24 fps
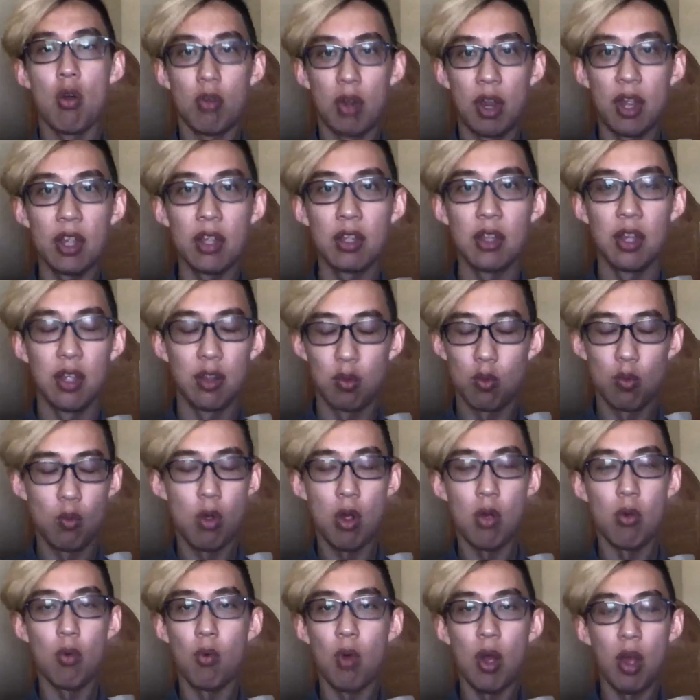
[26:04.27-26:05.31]
right? Like
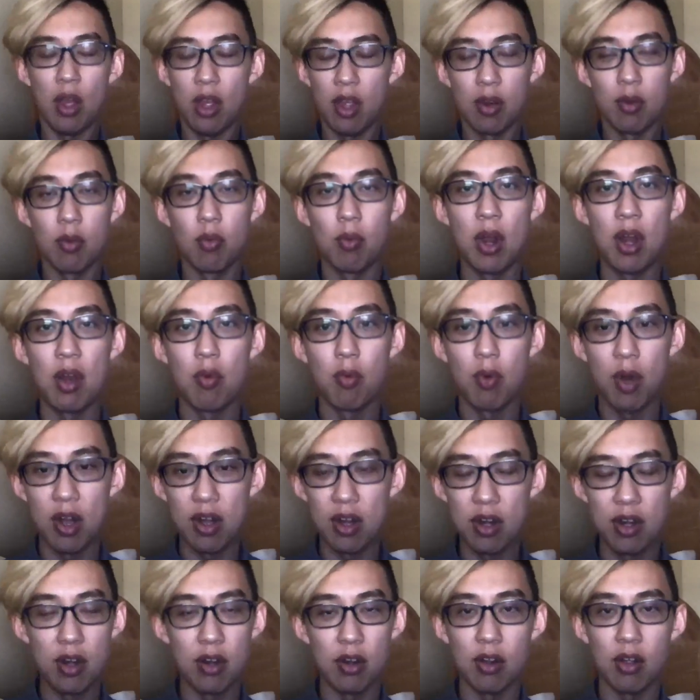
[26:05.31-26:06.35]
what?
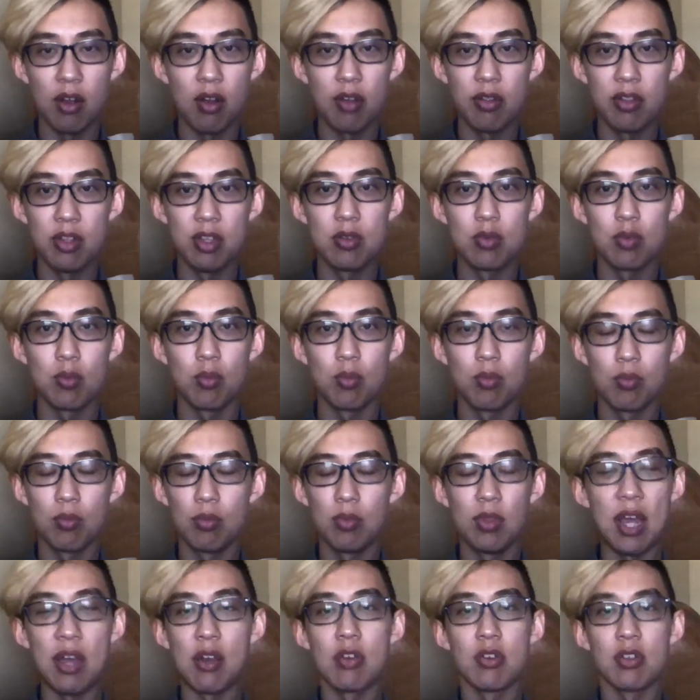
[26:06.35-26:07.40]
Where did all these
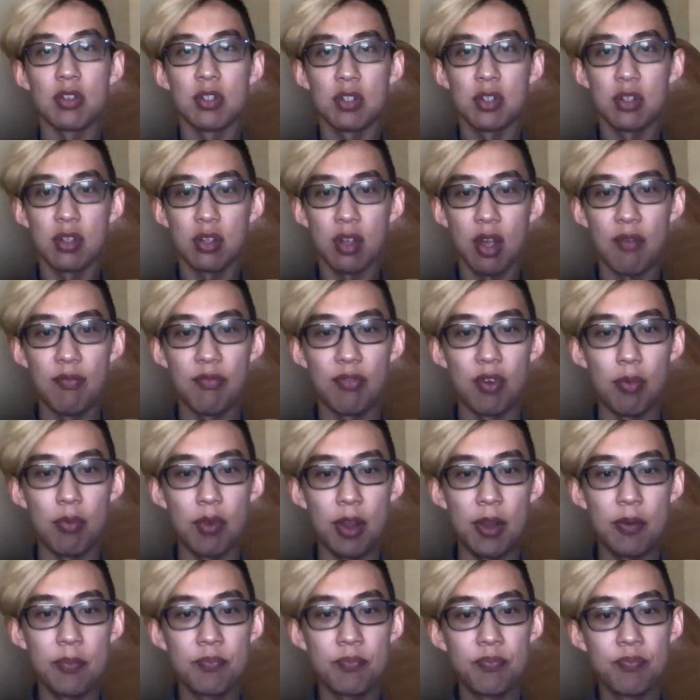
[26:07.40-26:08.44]
letters come from,
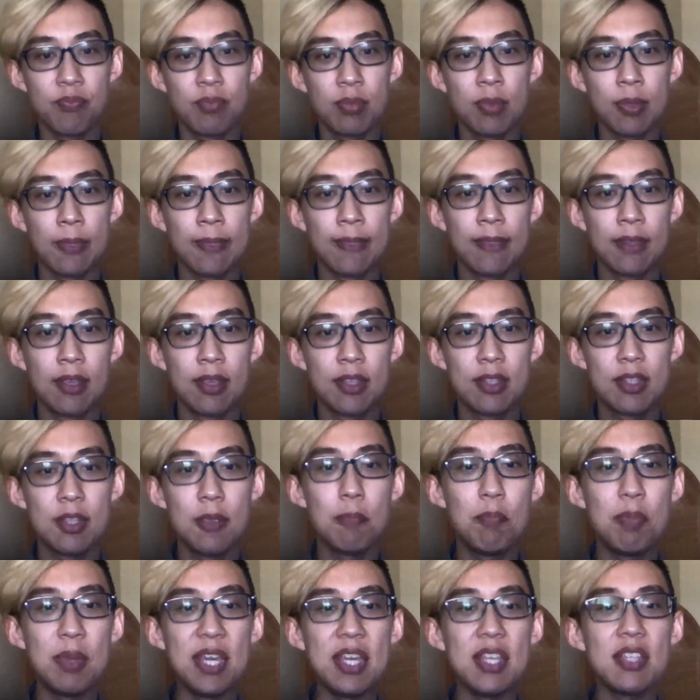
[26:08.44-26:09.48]
right? To
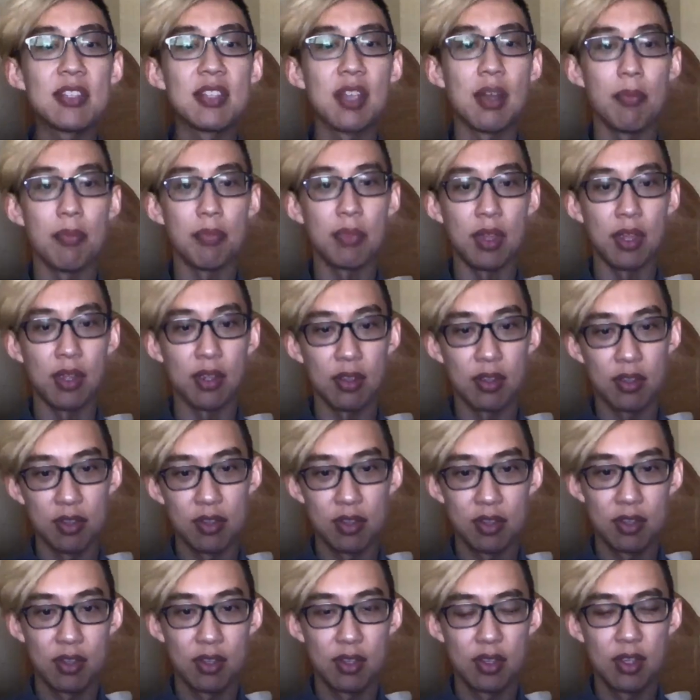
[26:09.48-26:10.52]
be something,
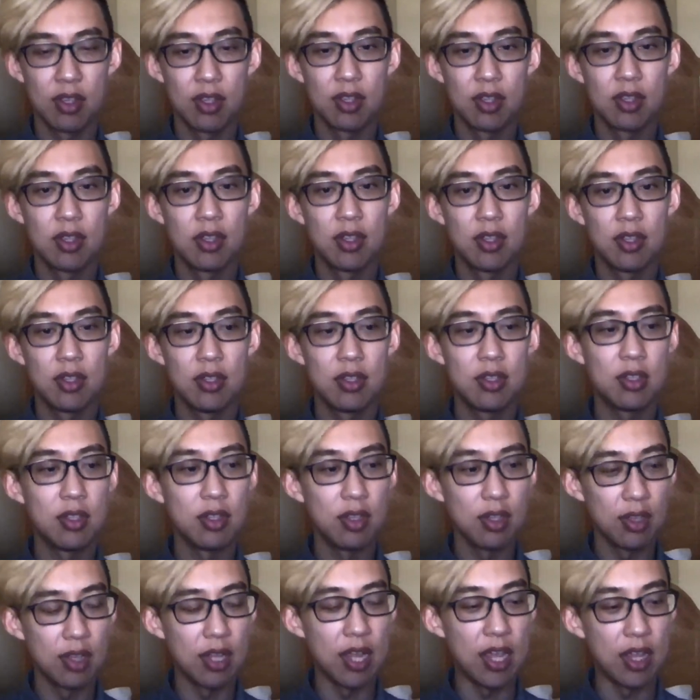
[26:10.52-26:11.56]

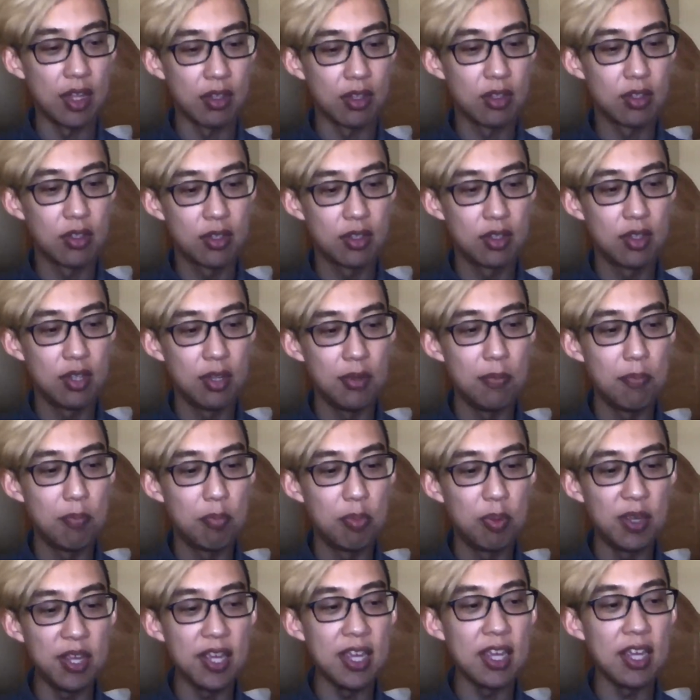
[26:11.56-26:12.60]
like to
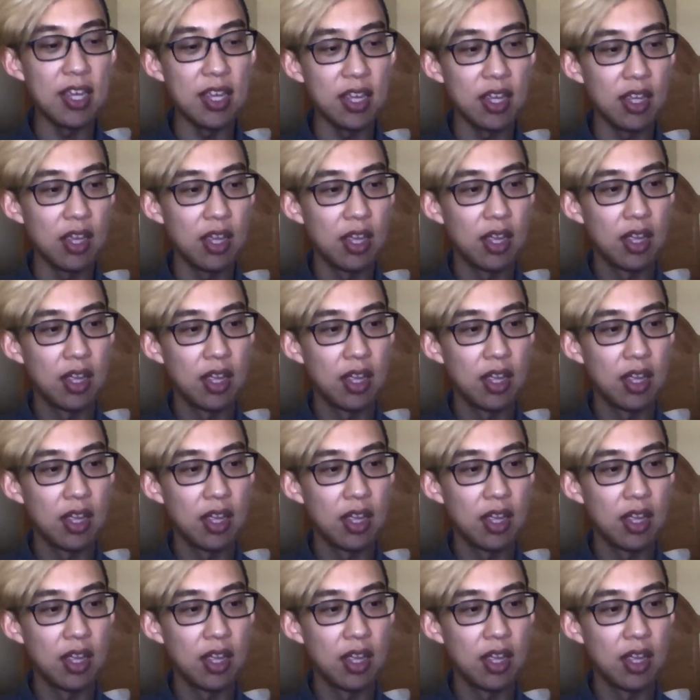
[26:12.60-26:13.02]
be,